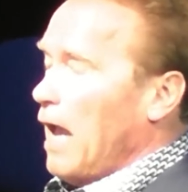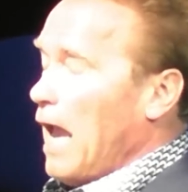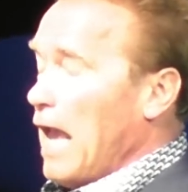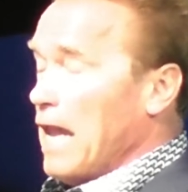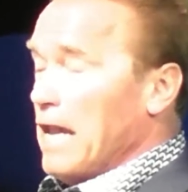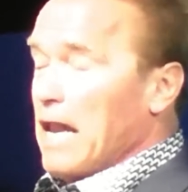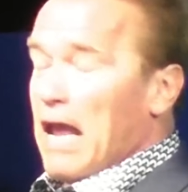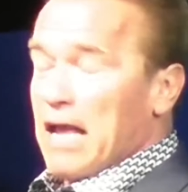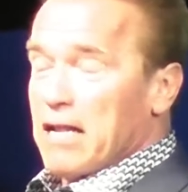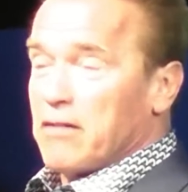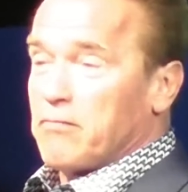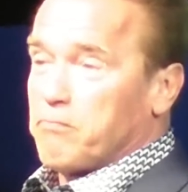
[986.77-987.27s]

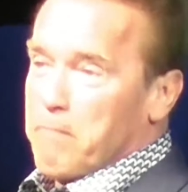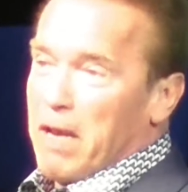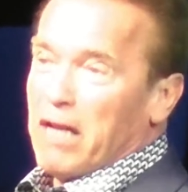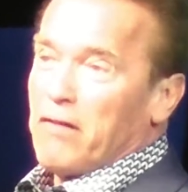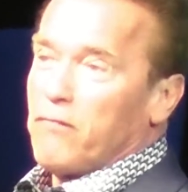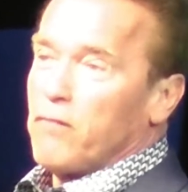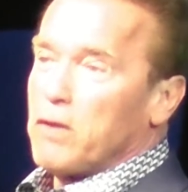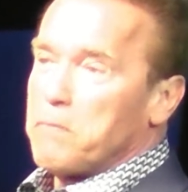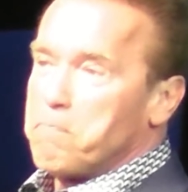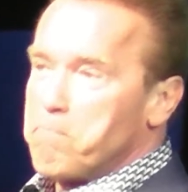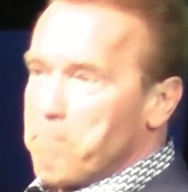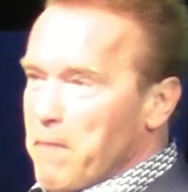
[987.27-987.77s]
And I
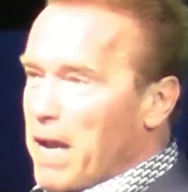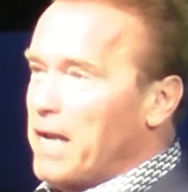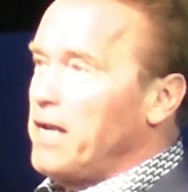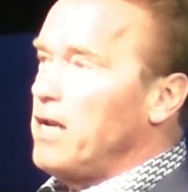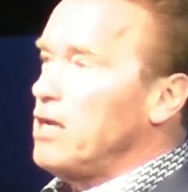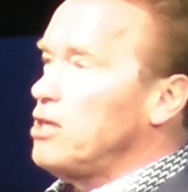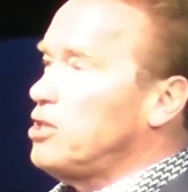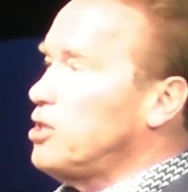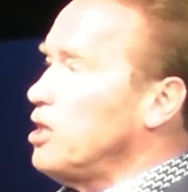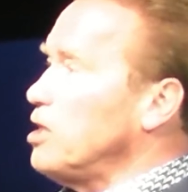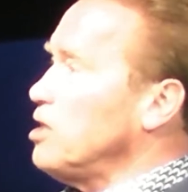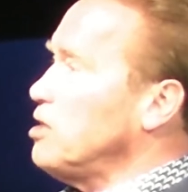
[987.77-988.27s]
met with
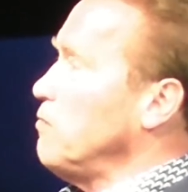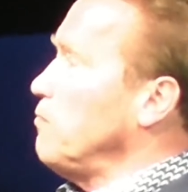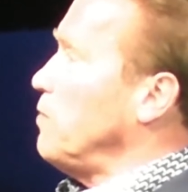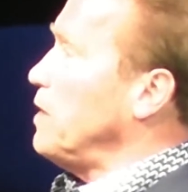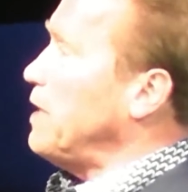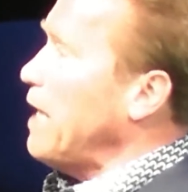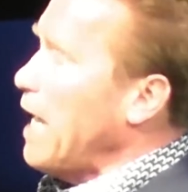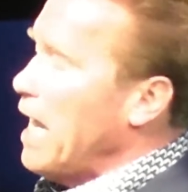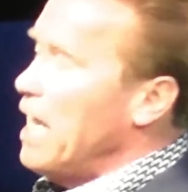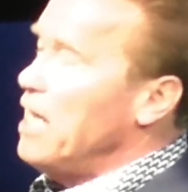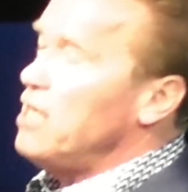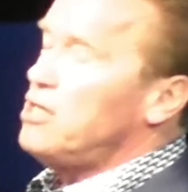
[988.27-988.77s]
managers and
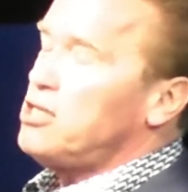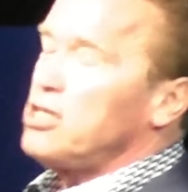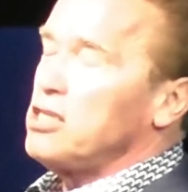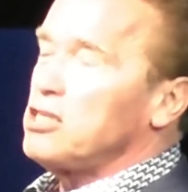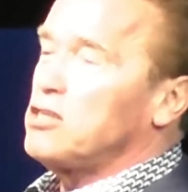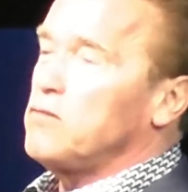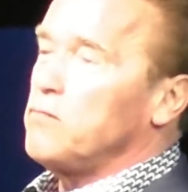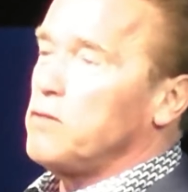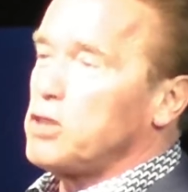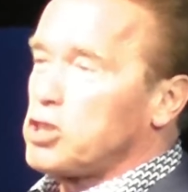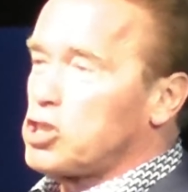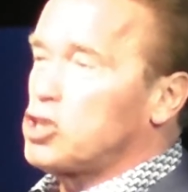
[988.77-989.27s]
with
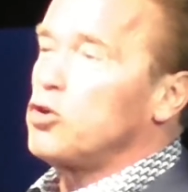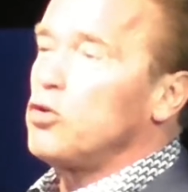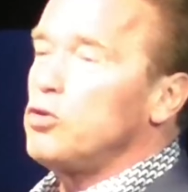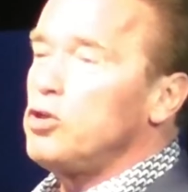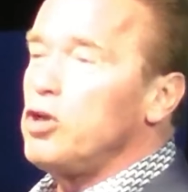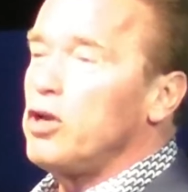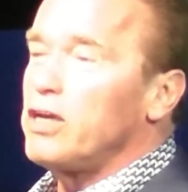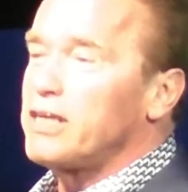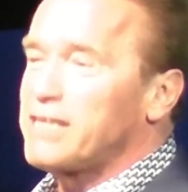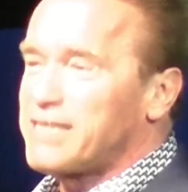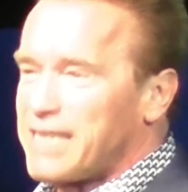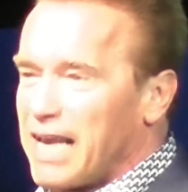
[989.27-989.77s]
agents, with
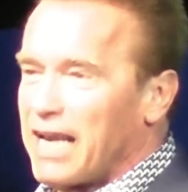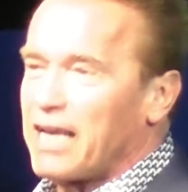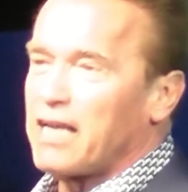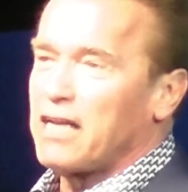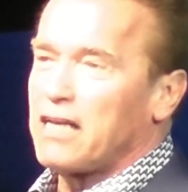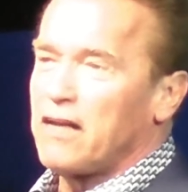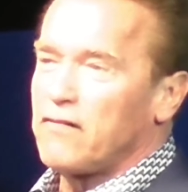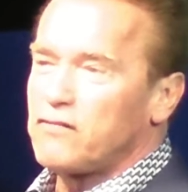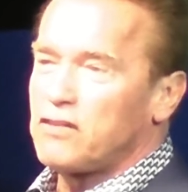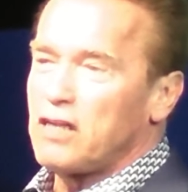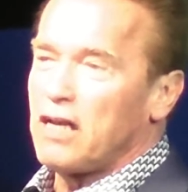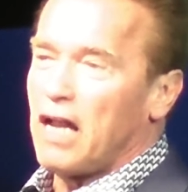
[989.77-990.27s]
studio
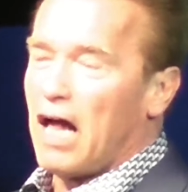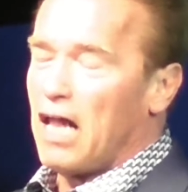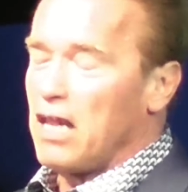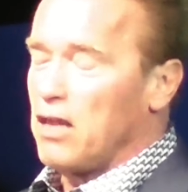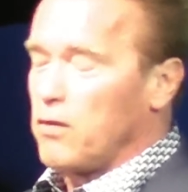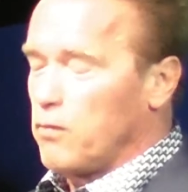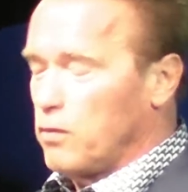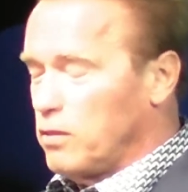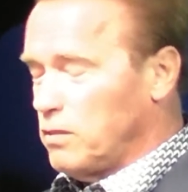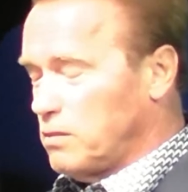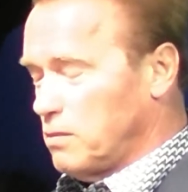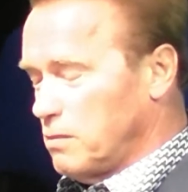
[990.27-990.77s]
executives in
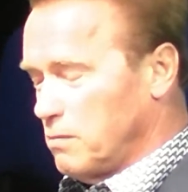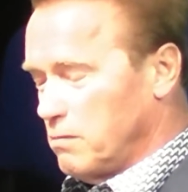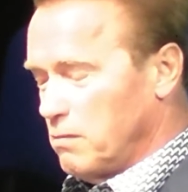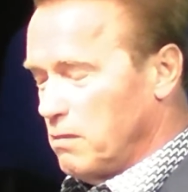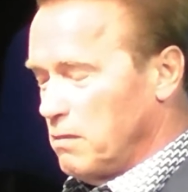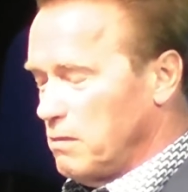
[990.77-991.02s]
Hollywood.